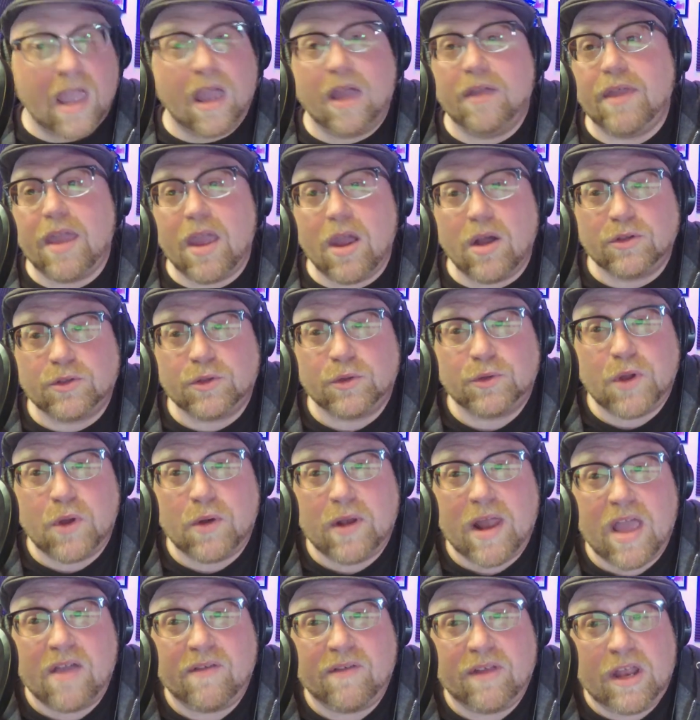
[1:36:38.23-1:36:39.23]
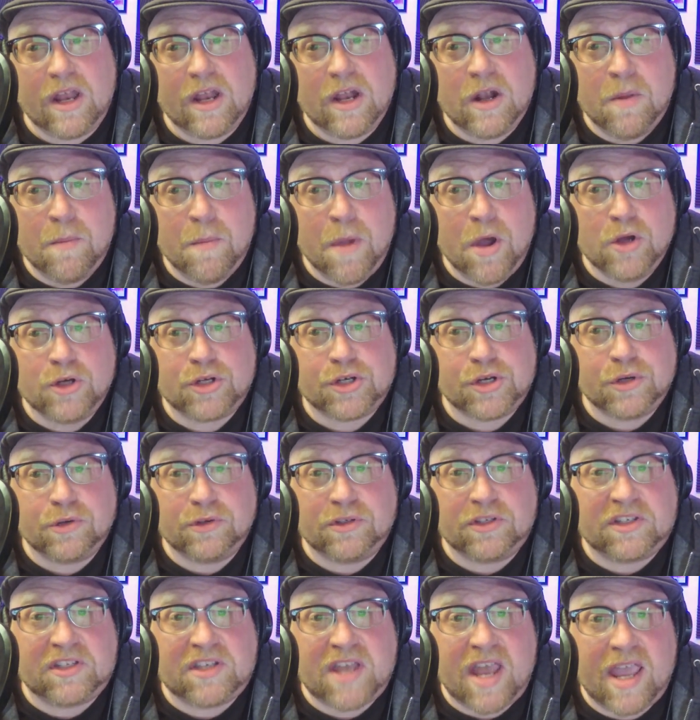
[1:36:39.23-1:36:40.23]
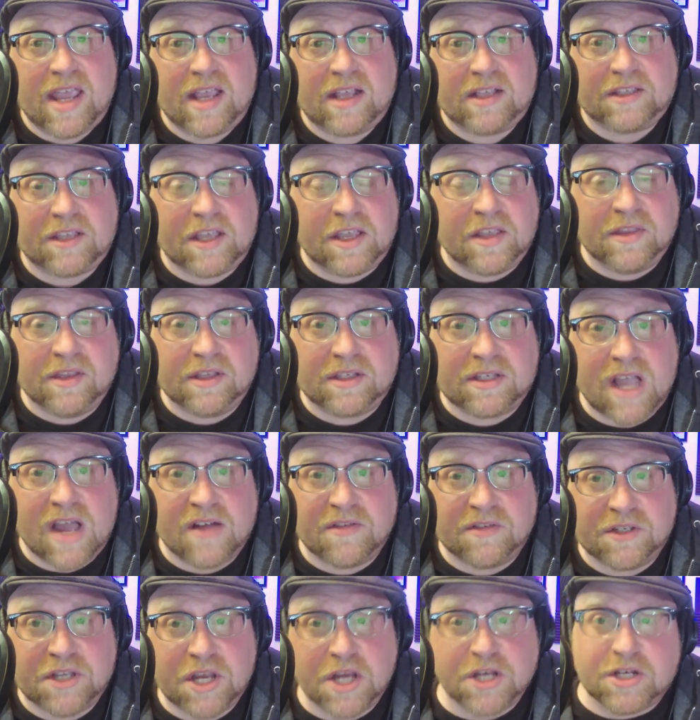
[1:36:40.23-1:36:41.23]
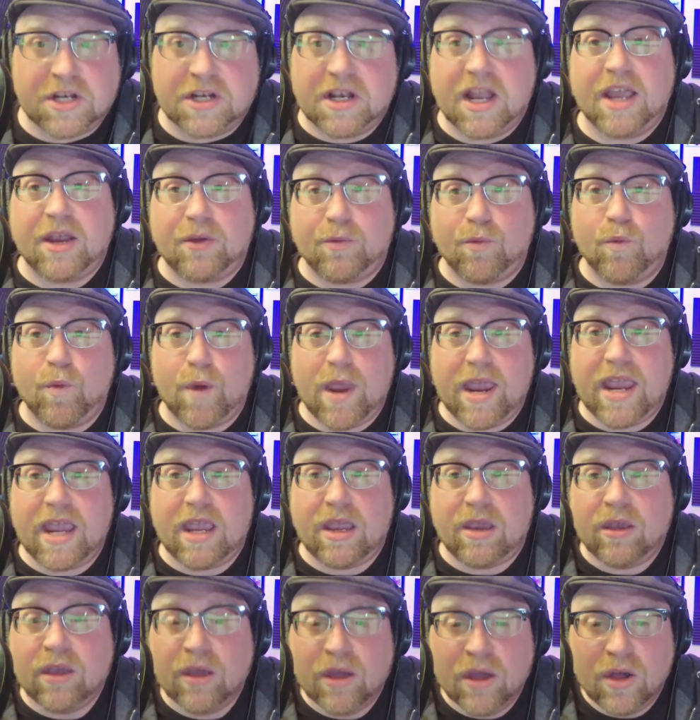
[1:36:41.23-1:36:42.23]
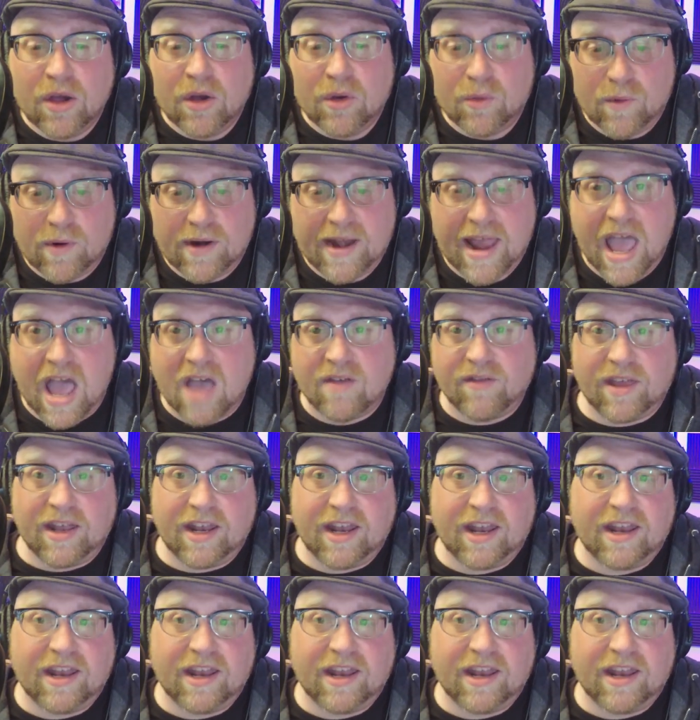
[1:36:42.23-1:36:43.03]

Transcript: and, and they also don't know. have an emotional stake in this conversation like we would have in